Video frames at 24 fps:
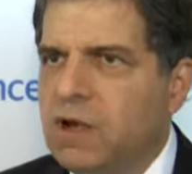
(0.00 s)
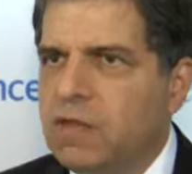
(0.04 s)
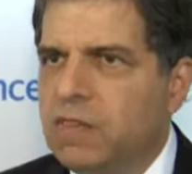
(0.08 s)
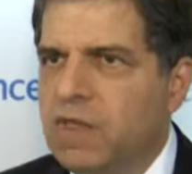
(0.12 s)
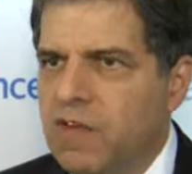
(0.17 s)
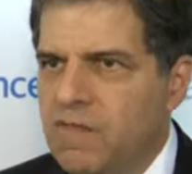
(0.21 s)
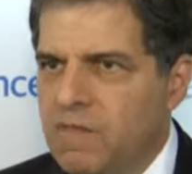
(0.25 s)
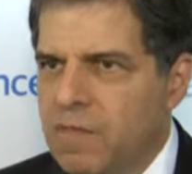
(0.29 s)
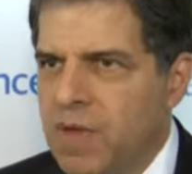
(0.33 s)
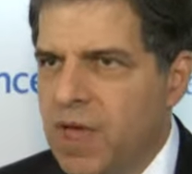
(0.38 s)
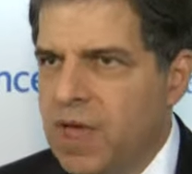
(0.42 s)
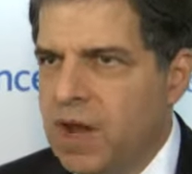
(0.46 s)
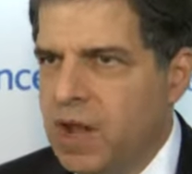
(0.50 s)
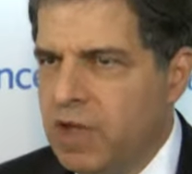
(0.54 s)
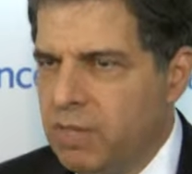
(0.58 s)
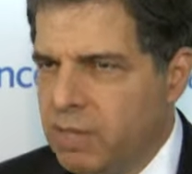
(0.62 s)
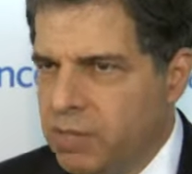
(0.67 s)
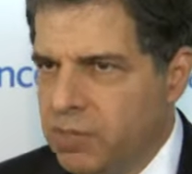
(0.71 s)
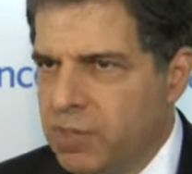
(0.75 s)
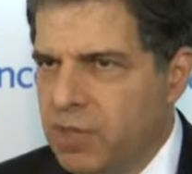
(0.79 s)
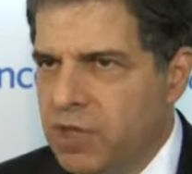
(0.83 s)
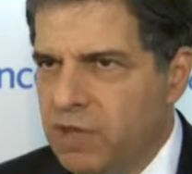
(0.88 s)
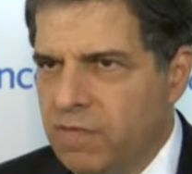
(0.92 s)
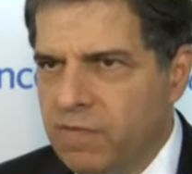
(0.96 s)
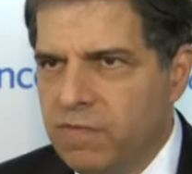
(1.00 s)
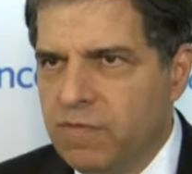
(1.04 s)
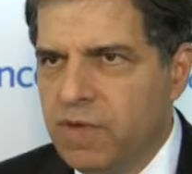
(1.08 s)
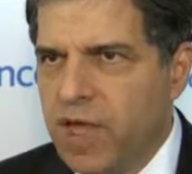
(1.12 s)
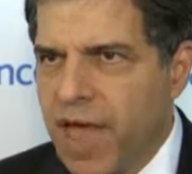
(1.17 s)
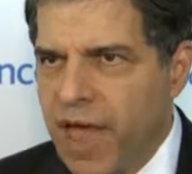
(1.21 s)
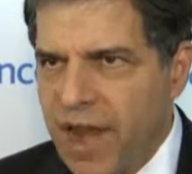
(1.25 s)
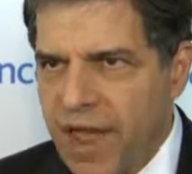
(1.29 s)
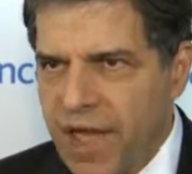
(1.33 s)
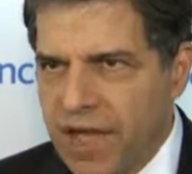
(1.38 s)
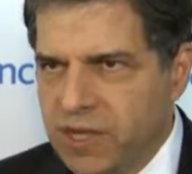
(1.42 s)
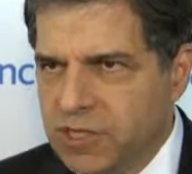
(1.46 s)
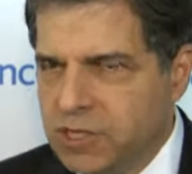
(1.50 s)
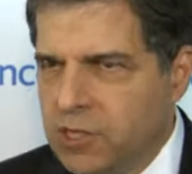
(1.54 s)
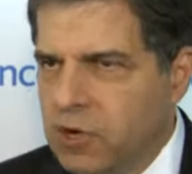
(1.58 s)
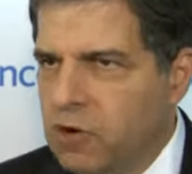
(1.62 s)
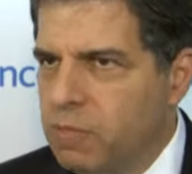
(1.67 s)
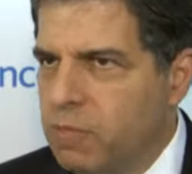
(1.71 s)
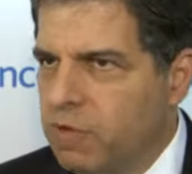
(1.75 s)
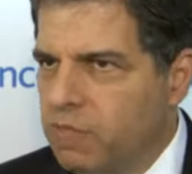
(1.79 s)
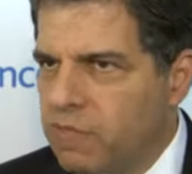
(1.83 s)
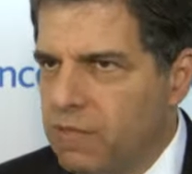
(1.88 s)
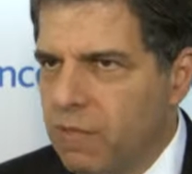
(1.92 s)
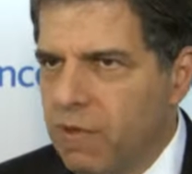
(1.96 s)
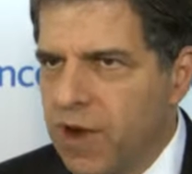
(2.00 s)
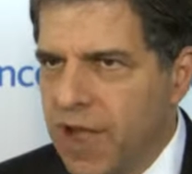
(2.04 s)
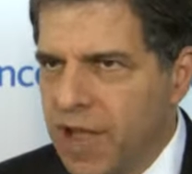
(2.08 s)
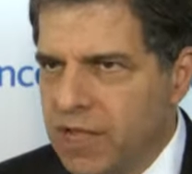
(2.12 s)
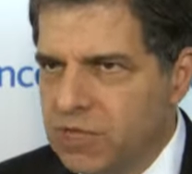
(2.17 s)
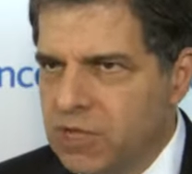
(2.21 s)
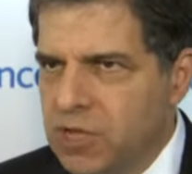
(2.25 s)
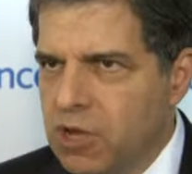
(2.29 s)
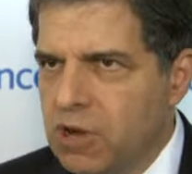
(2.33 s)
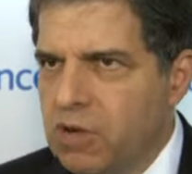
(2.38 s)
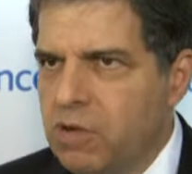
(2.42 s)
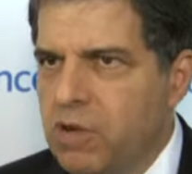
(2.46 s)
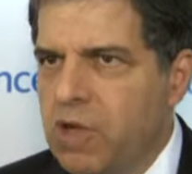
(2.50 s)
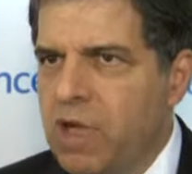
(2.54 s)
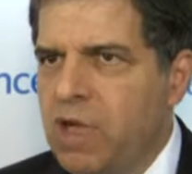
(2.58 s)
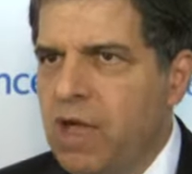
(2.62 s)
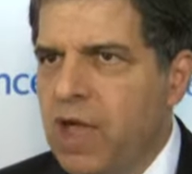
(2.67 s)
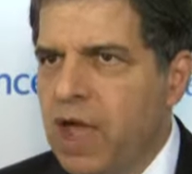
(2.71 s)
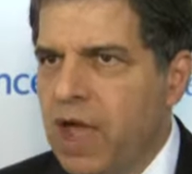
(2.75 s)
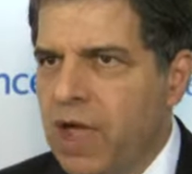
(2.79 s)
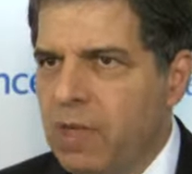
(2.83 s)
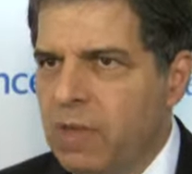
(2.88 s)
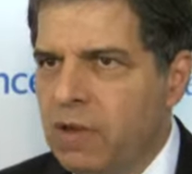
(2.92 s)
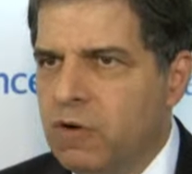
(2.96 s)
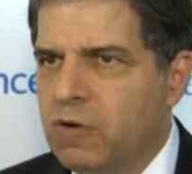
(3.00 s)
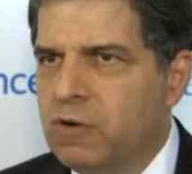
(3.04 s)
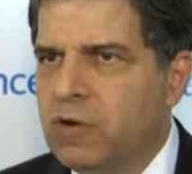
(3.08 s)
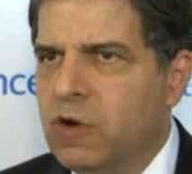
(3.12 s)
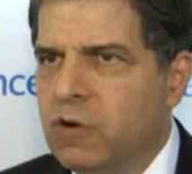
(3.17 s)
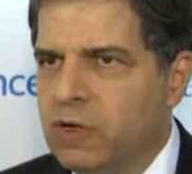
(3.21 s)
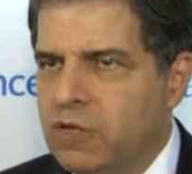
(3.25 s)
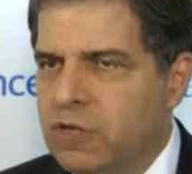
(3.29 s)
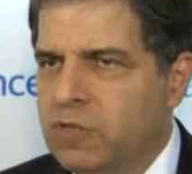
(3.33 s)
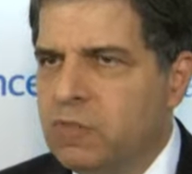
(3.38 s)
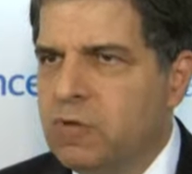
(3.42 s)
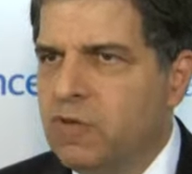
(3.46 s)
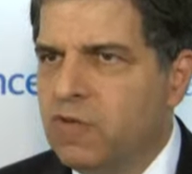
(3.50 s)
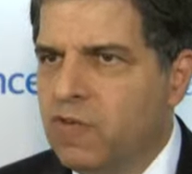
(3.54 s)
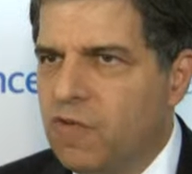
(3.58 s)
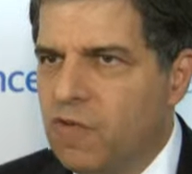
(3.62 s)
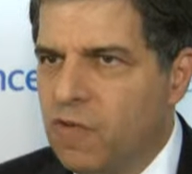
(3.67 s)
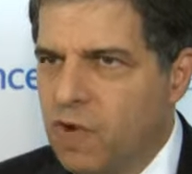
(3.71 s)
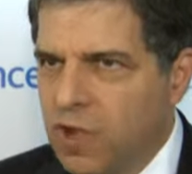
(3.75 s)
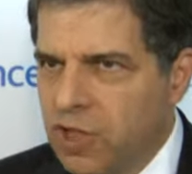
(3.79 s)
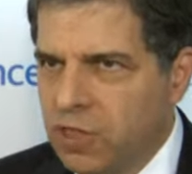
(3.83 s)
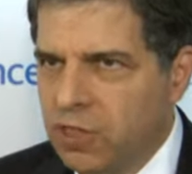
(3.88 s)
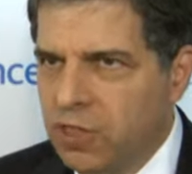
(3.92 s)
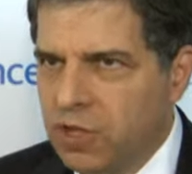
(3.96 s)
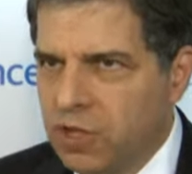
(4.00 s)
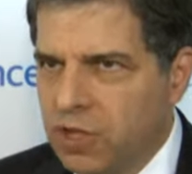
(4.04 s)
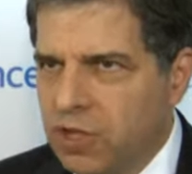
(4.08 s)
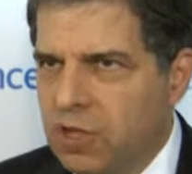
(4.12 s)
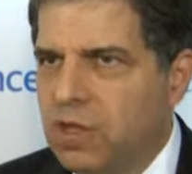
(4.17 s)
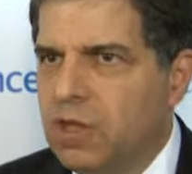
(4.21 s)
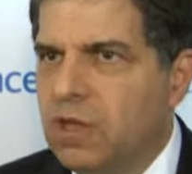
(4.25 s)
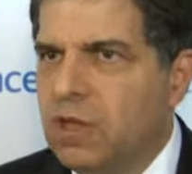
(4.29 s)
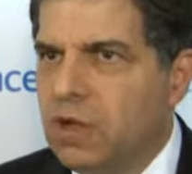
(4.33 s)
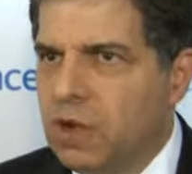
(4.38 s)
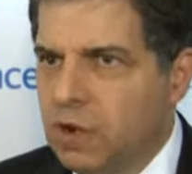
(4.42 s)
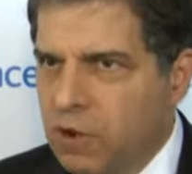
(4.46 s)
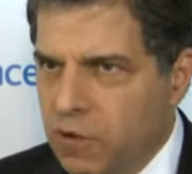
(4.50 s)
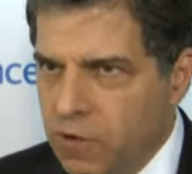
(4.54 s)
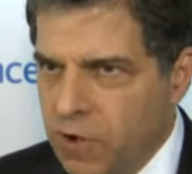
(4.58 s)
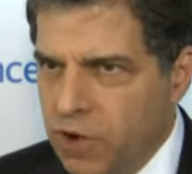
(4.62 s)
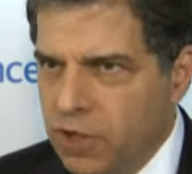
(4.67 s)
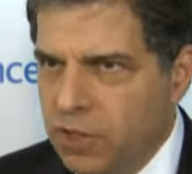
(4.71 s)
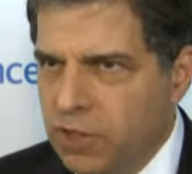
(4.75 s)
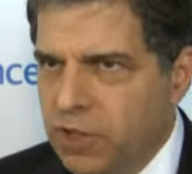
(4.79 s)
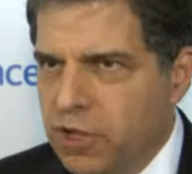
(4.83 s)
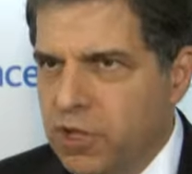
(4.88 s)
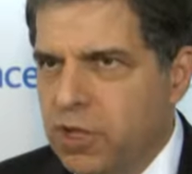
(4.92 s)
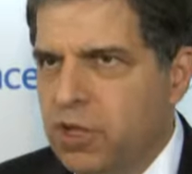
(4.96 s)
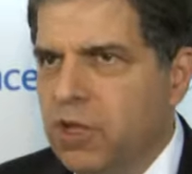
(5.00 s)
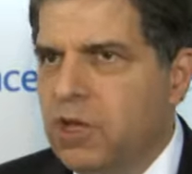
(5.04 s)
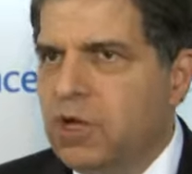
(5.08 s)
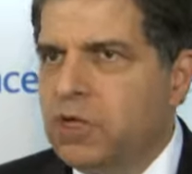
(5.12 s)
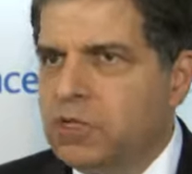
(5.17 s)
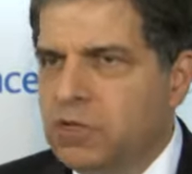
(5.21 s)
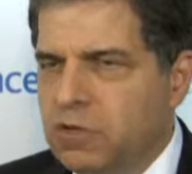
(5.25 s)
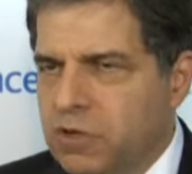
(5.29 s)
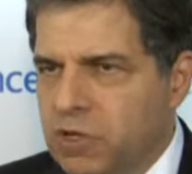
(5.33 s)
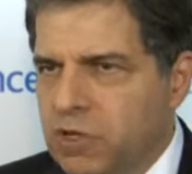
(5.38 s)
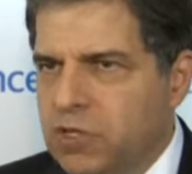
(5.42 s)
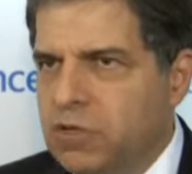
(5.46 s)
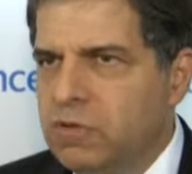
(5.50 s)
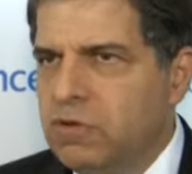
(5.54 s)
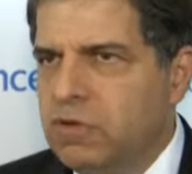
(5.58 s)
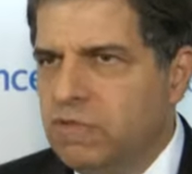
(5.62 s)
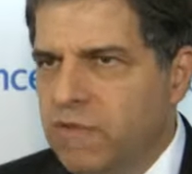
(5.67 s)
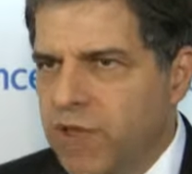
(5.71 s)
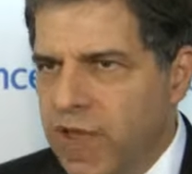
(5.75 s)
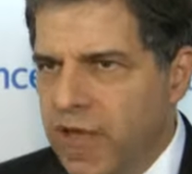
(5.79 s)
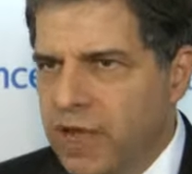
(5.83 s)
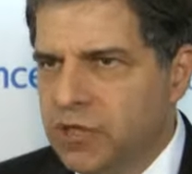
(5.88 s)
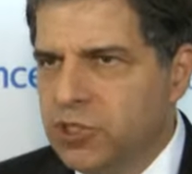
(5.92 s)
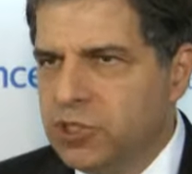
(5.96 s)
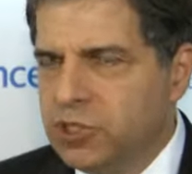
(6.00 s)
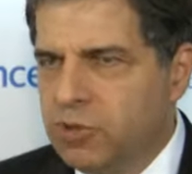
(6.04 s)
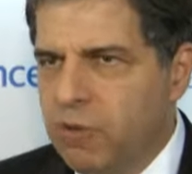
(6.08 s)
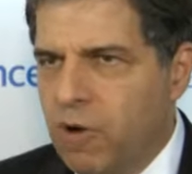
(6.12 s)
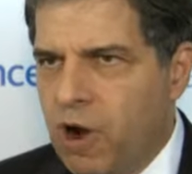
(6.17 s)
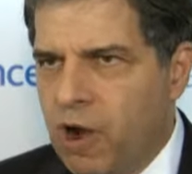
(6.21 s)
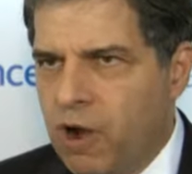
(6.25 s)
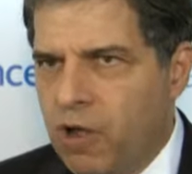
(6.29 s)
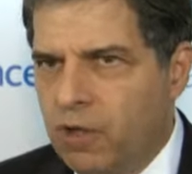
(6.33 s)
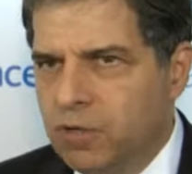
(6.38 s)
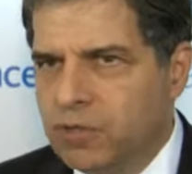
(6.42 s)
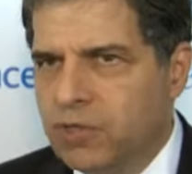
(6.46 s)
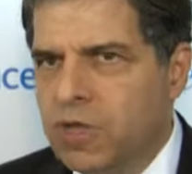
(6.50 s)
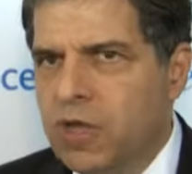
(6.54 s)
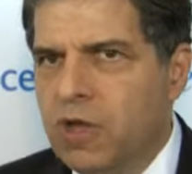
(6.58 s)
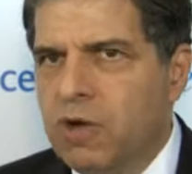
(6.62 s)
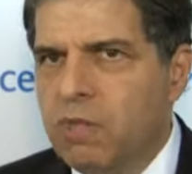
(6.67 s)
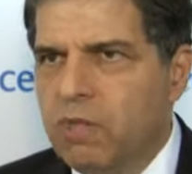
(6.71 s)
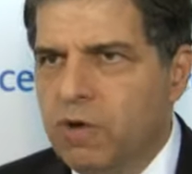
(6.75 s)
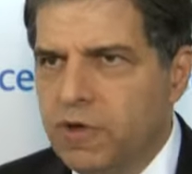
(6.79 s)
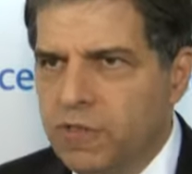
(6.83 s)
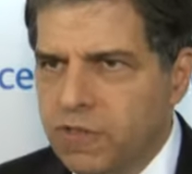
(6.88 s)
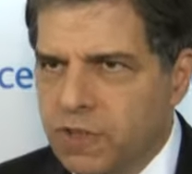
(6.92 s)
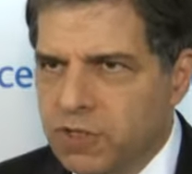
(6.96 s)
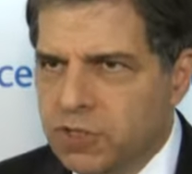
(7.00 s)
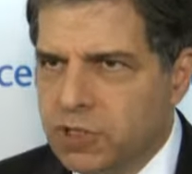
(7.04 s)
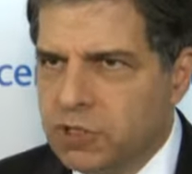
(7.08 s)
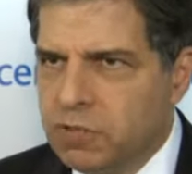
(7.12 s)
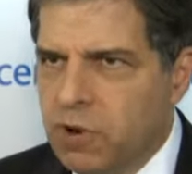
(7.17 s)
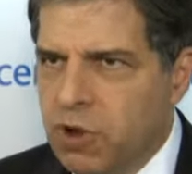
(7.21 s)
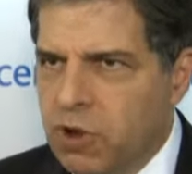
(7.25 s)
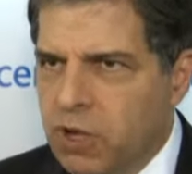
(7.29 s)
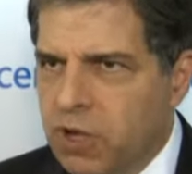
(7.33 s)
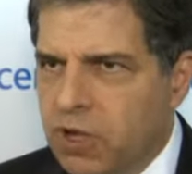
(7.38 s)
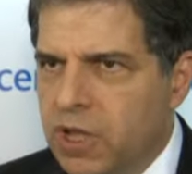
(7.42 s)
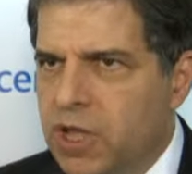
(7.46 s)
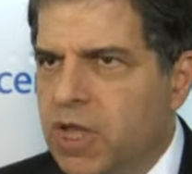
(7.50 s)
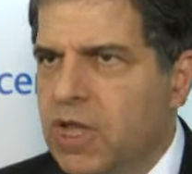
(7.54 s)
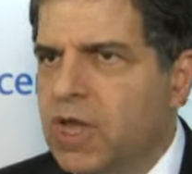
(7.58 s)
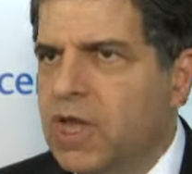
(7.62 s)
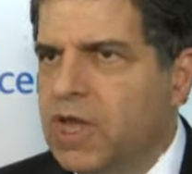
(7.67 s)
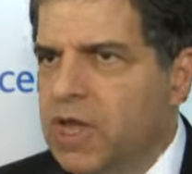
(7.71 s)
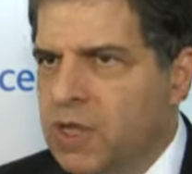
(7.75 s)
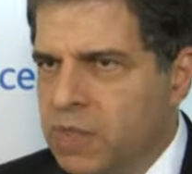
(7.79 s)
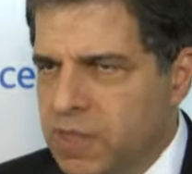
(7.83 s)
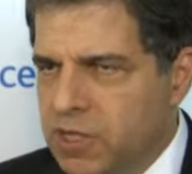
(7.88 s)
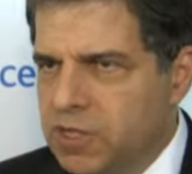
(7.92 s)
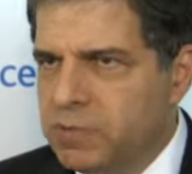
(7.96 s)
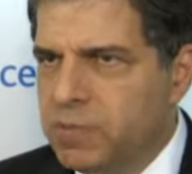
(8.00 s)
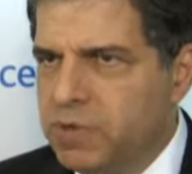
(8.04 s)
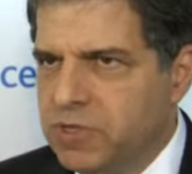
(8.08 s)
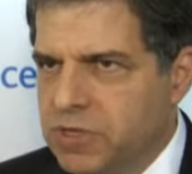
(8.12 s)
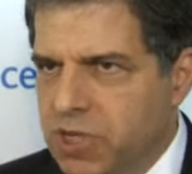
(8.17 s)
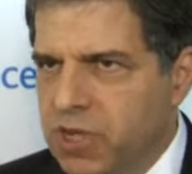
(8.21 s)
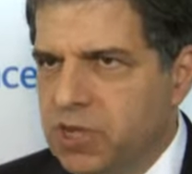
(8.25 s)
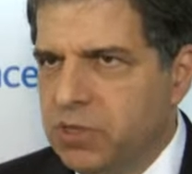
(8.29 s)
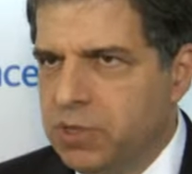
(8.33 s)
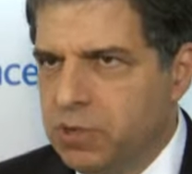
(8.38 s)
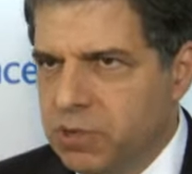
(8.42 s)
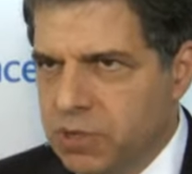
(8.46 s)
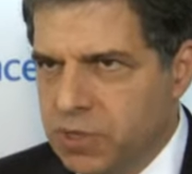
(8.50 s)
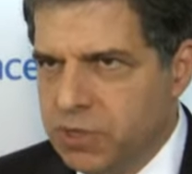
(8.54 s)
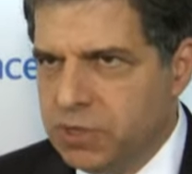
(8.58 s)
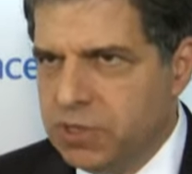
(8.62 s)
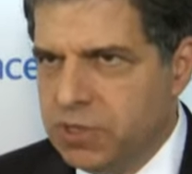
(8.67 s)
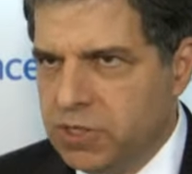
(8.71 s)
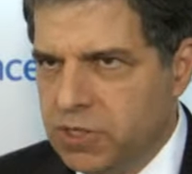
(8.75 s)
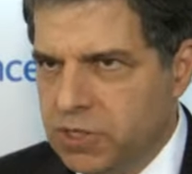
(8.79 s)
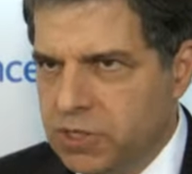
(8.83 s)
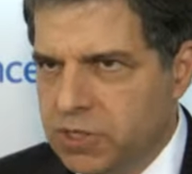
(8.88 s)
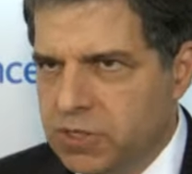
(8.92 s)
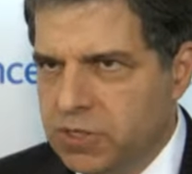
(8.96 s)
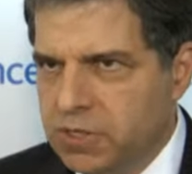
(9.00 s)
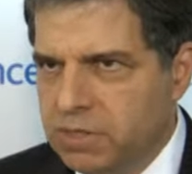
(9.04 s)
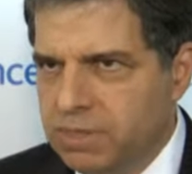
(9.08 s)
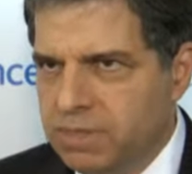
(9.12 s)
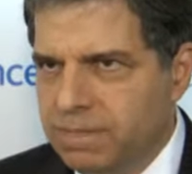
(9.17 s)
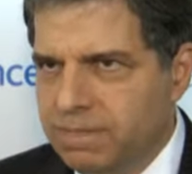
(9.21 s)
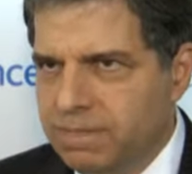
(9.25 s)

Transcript: They've met, I believe, at ASCO or before ASCO, and they're going to move quickly, quickly to into advanced trials with this drug in this particular disease.